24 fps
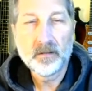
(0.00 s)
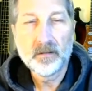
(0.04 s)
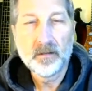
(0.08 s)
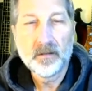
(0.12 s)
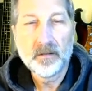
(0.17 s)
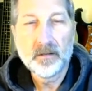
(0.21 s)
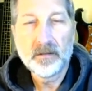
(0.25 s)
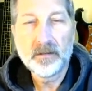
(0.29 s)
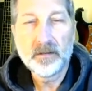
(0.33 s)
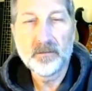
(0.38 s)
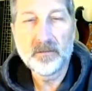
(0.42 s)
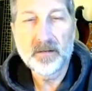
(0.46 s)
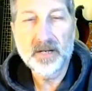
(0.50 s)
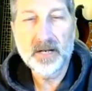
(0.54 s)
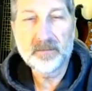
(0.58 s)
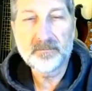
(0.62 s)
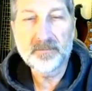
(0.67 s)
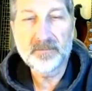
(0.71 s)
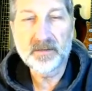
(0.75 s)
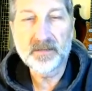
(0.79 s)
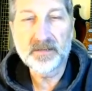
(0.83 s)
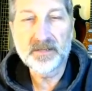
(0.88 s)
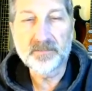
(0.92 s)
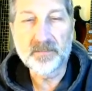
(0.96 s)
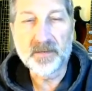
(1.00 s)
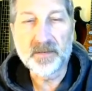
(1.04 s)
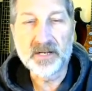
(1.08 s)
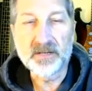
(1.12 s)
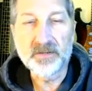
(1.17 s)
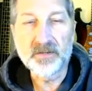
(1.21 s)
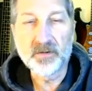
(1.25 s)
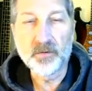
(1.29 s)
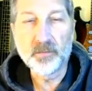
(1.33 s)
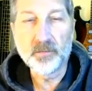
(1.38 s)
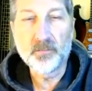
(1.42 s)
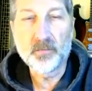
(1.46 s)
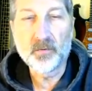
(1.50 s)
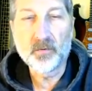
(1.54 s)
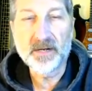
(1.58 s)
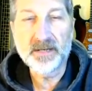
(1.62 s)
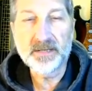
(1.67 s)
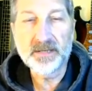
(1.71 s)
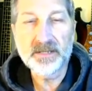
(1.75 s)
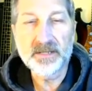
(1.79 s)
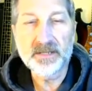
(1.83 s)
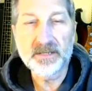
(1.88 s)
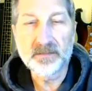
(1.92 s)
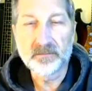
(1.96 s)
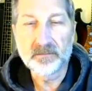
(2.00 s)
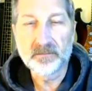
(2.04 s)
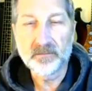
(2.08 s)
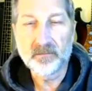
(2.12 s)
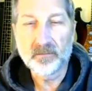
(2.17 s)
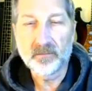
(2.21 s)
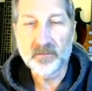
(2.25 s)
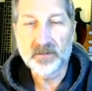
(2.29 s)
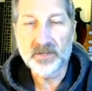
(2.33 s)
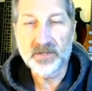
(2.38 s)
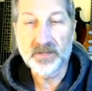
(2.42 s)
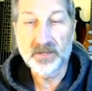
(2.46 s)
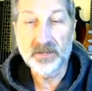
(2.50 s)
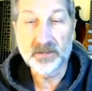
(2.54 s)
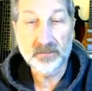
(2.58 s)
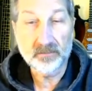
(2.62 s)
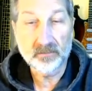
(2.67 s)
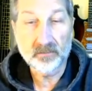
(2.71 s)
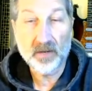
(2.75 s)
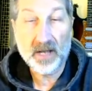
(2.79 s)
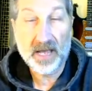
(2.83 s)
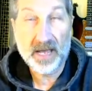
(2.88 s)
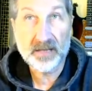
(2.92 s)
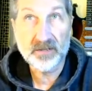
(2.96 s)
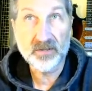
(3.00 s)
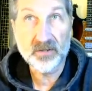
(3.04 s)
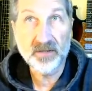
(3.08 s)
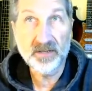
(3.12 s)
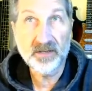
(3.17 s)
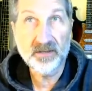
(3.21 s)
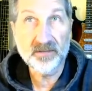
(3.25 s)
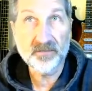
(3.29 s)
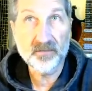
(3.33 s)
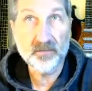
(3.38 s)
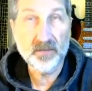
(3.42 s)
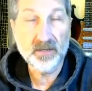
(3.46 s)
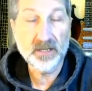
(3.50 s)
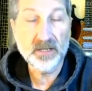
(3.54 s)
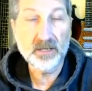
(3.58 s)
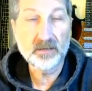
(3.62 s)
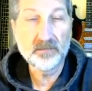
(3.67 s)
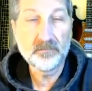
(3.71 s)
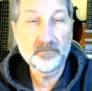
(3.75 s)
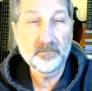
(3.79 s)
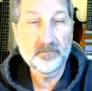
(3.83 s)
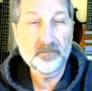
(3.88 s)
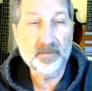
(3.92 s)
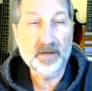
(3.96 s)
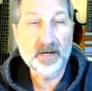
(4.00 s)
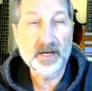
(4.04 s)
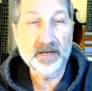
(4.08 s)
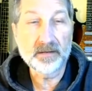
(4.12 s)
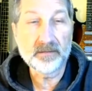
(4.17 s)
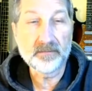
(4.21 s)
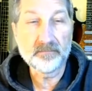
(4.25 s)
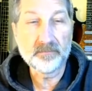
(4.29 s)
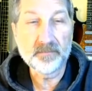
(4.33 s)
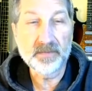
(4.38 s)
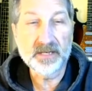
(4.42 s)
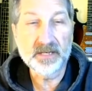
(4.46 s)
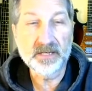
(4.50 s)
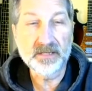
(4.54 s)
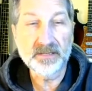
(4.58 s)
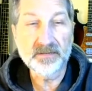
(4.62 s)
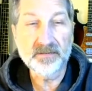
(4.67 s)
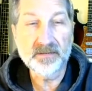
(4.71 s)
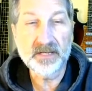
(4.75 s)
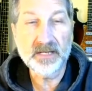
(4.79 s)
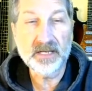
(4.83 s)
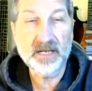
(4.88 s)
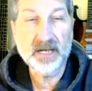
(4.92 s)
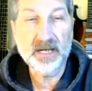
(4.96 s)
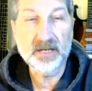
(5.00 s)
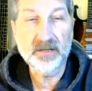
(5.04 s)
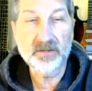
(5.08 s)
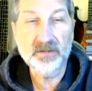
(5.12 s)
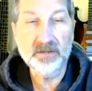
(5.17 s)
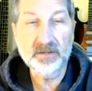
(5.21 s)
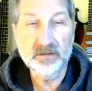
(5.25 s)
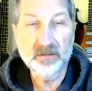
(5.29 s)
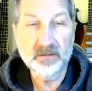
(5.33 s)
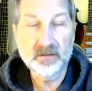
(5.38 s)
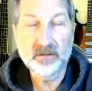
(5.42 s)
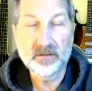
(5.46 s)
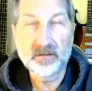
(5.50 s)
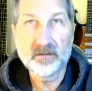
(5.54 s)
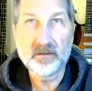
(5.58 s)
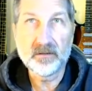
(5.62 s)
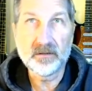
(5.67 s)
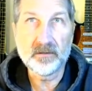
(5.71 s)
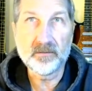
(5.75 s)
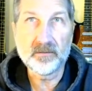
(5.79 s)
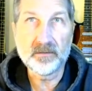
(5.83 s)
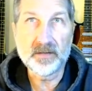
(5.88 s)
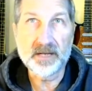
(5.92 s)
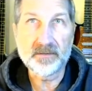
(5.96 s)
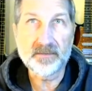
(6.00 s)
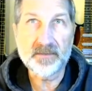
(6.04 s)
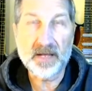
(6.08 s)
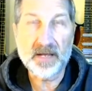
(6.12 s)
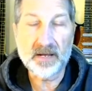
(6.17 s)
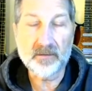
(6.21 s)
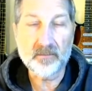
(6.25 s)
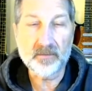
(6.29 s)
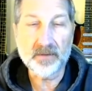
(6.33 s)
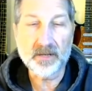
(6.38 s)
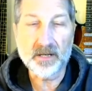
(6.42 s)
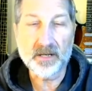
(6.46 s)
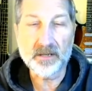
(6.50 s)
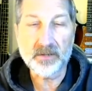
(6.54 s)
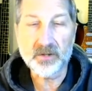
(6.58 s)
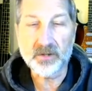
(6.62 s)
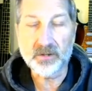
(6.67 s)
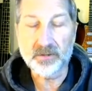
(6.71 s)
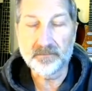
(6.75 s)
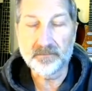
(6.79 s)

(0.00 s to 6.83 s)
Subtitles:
you would have to expend 2 points, which is actually 3, but because of the edge, you get that reduction.